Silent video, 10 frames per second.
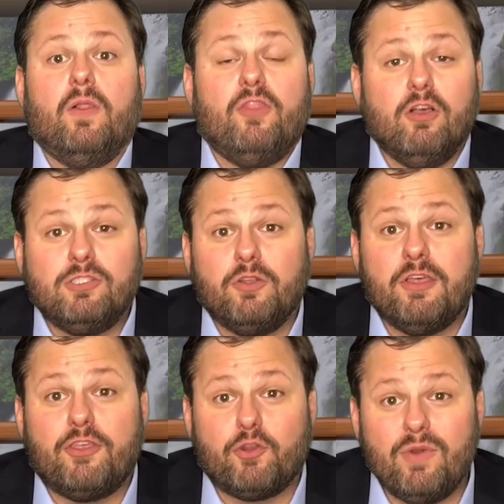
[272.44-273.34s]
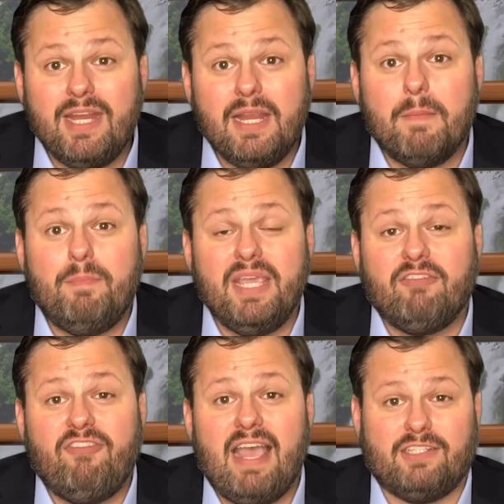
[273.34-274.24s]
those are the three big
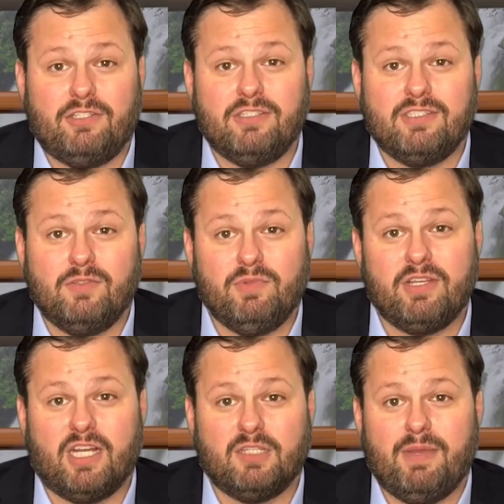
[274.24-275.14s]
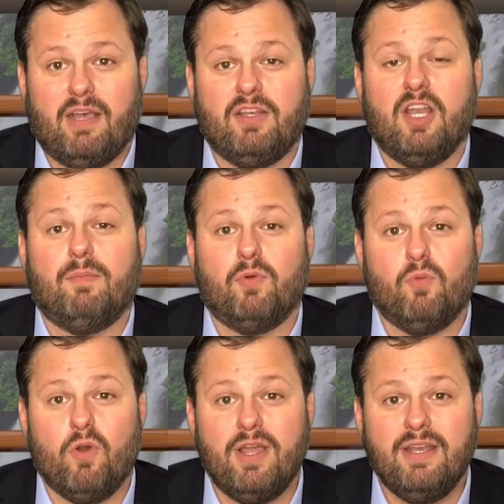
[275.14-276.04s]
factors we talked about. Number
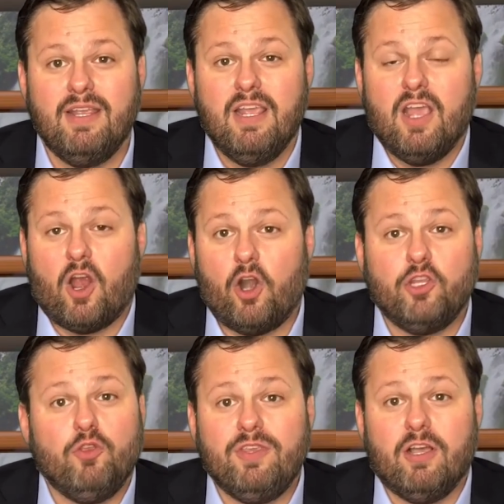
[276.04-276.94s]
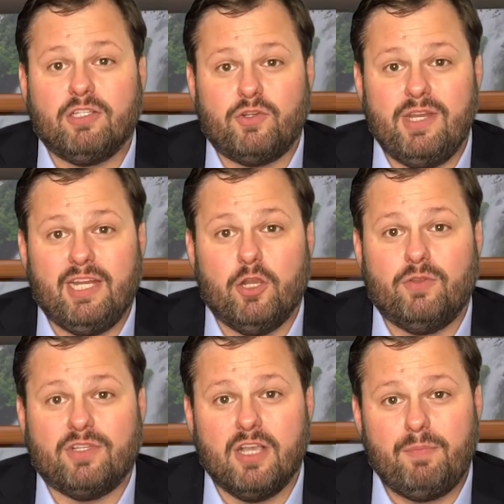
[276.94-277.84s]
one, are you the alter ego of the
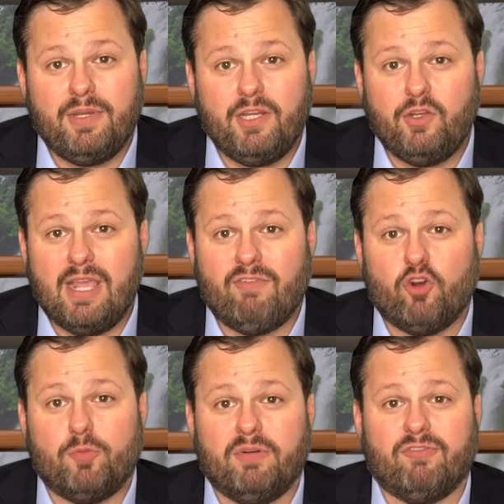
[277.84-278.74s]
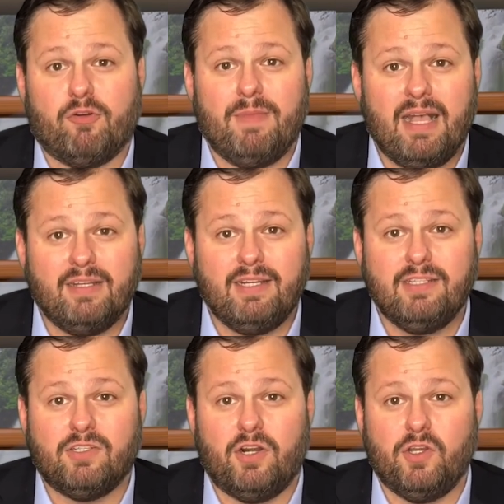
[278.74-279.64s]
company? Do you have corporate formalities?
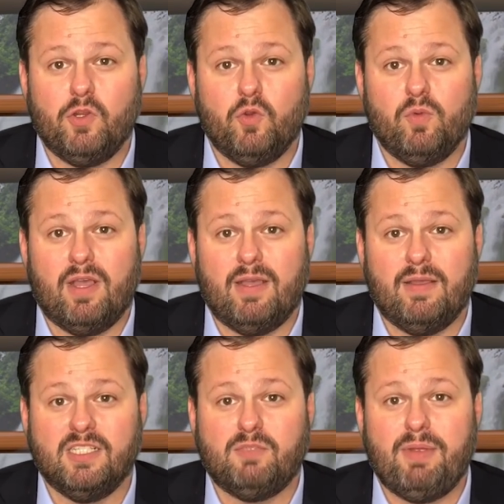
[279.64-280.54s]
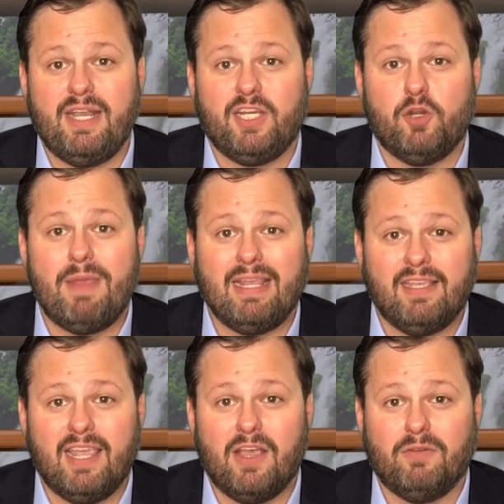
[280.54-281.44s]
Are you spending your bank
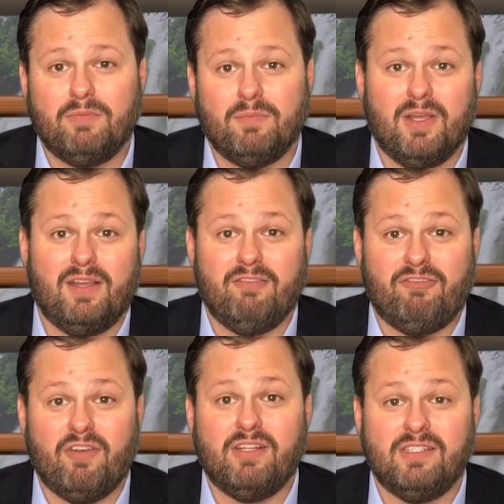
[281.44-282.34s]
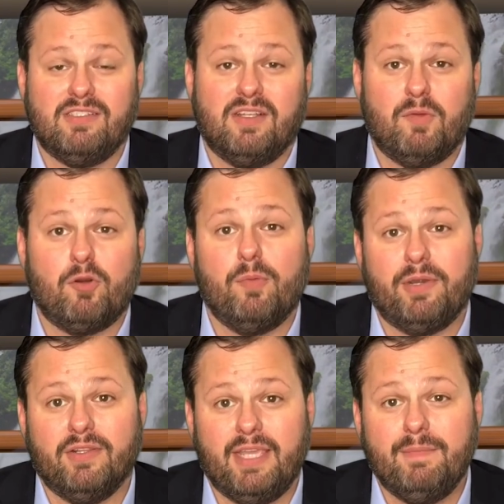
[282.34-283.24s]
account funds
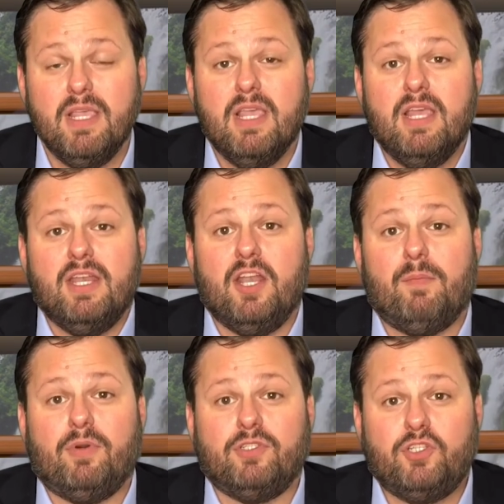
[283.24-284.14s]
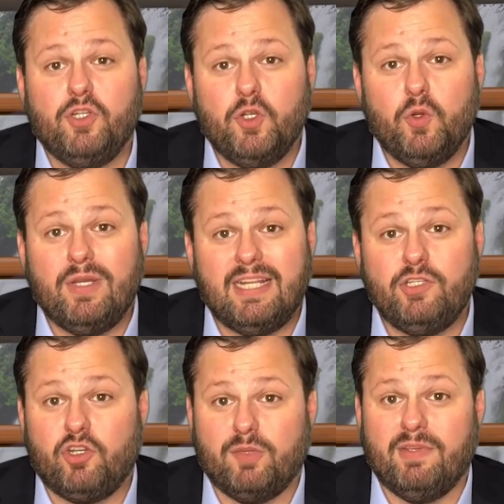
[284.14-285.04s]
appropriately? Number two, did
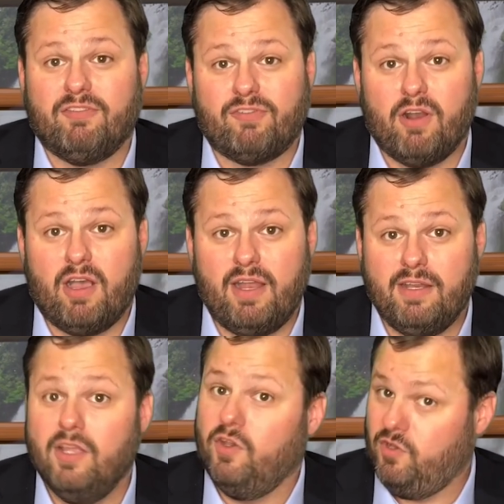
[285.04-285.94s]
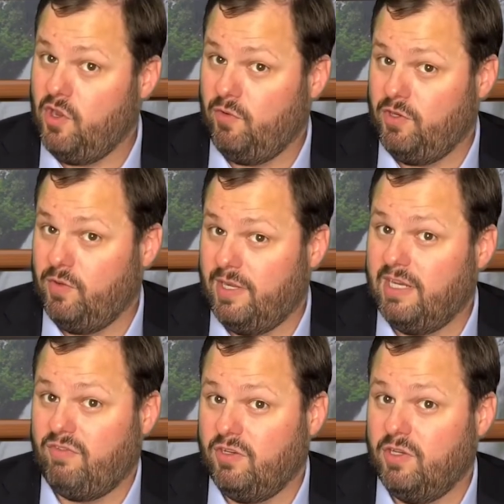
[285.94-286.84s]
you commit fraud? Don't do it.
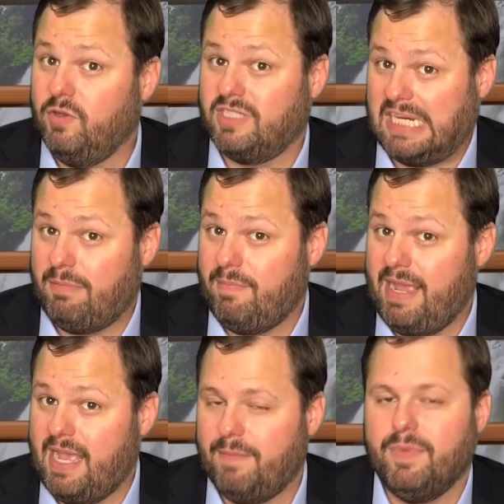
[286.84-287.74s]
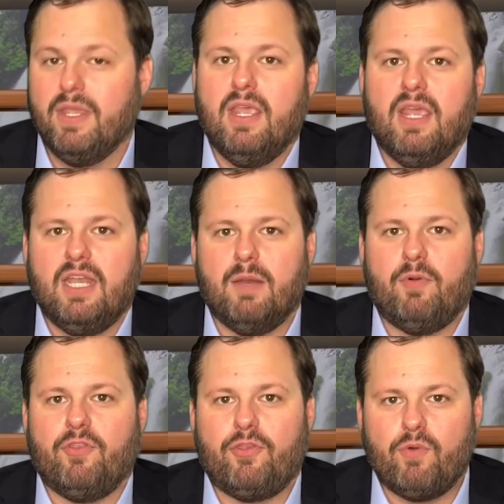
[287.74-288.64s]
If you do, it's going to be bad. Number
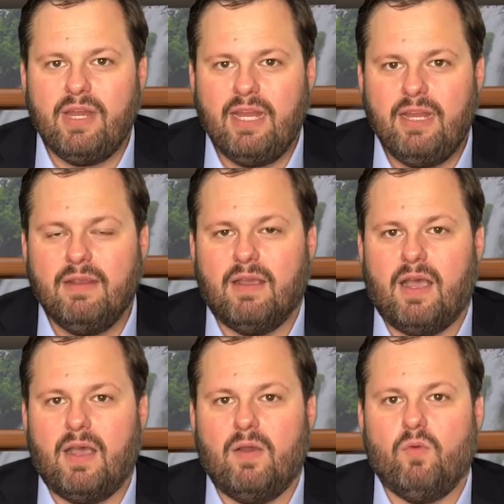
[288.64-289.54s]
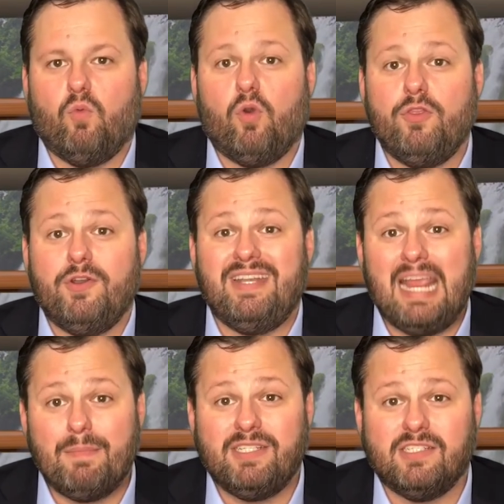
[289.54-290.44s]
three, were there
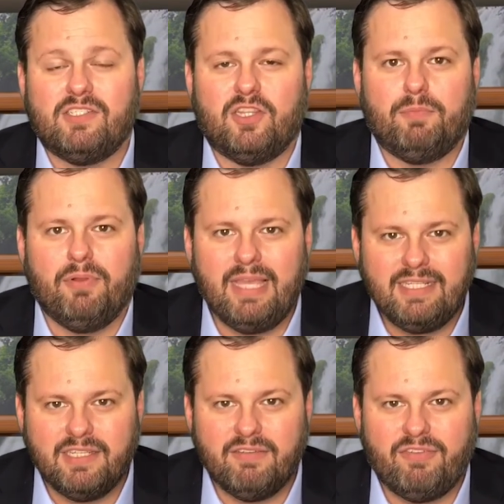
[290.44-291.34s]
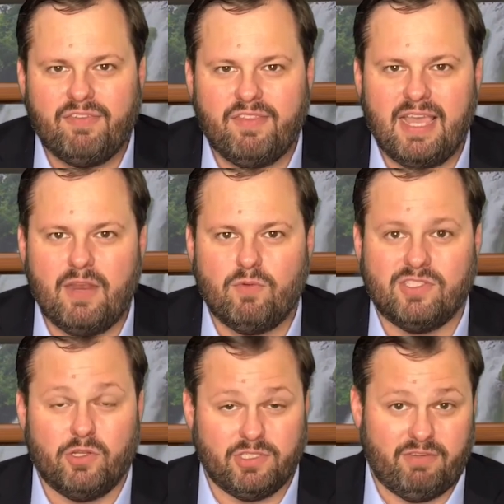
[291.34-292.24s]
damages to the plaintiff that
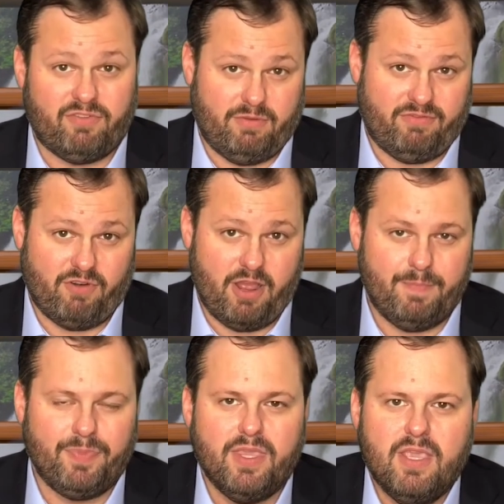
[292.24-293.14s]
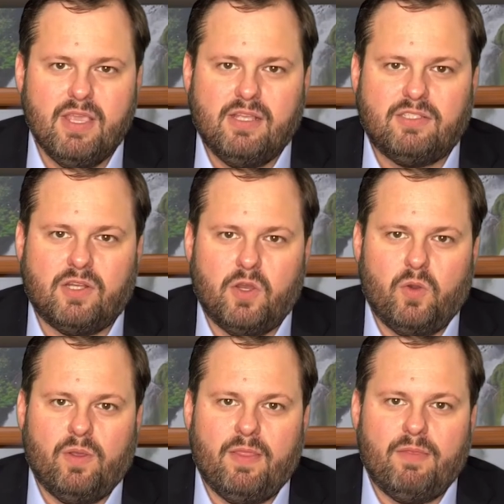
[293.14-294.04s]
resulted from the fraud?
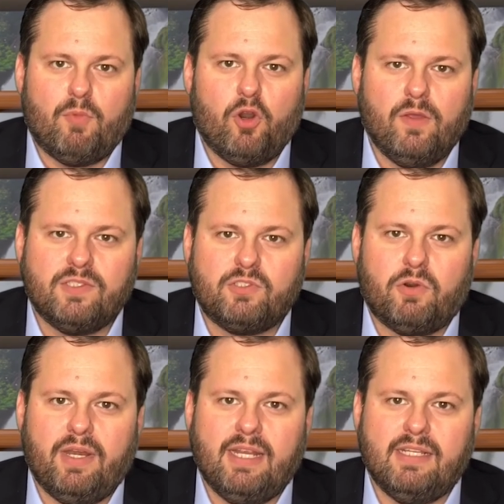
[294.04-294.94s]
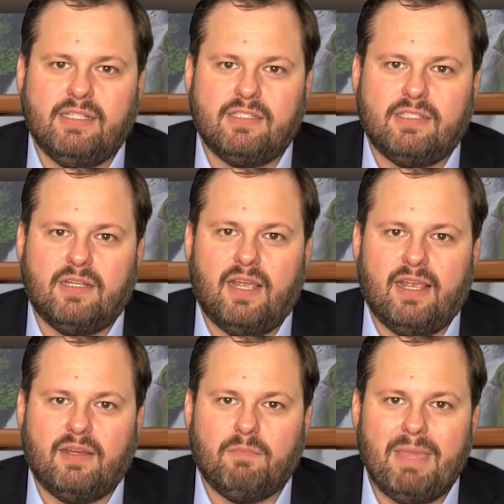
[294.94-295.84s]
So the moral of the story is,
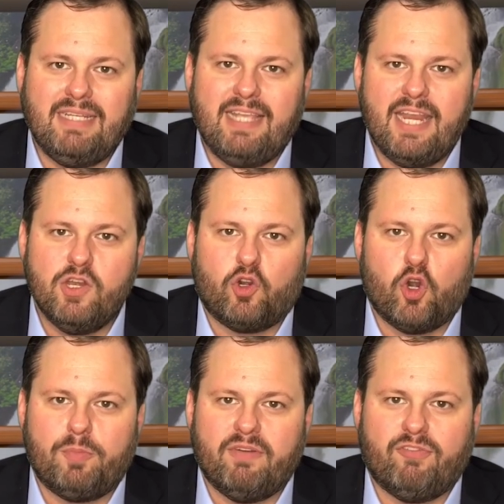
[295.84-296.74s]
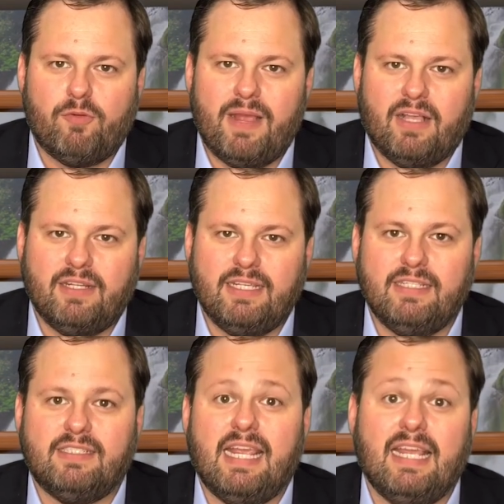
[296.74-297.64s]
maintain your corporate
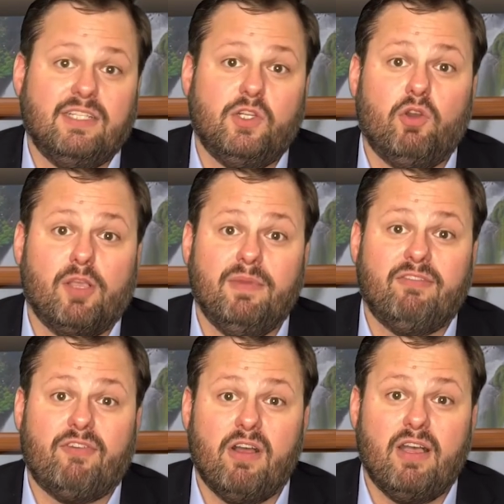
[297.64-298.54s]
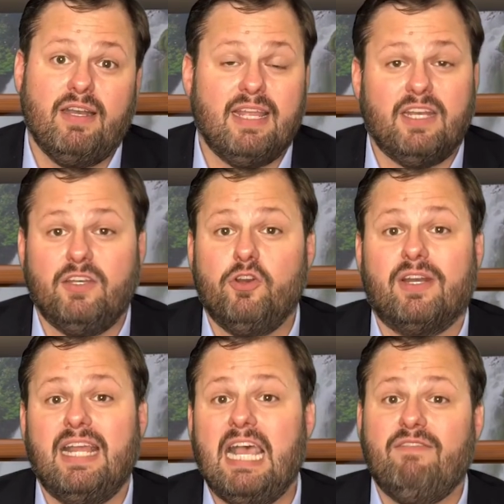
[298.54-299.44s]
formalities and don't commit fraud, and you're going
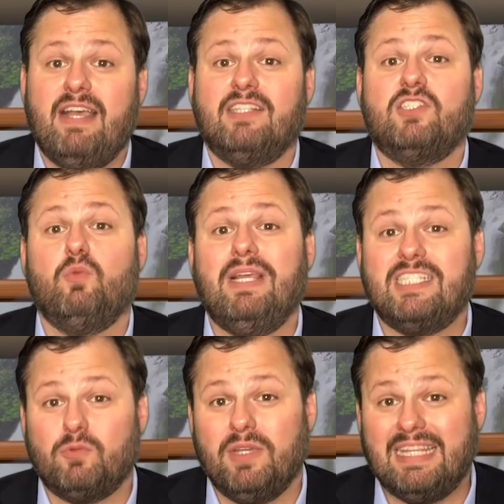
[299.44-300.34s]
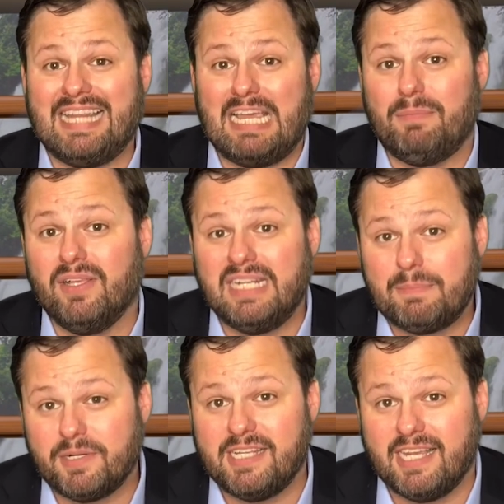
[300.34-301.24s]
to have that sweet, sweet liability
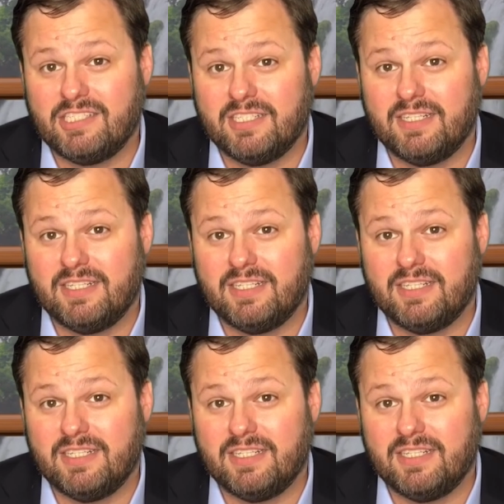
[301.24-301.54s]
protection,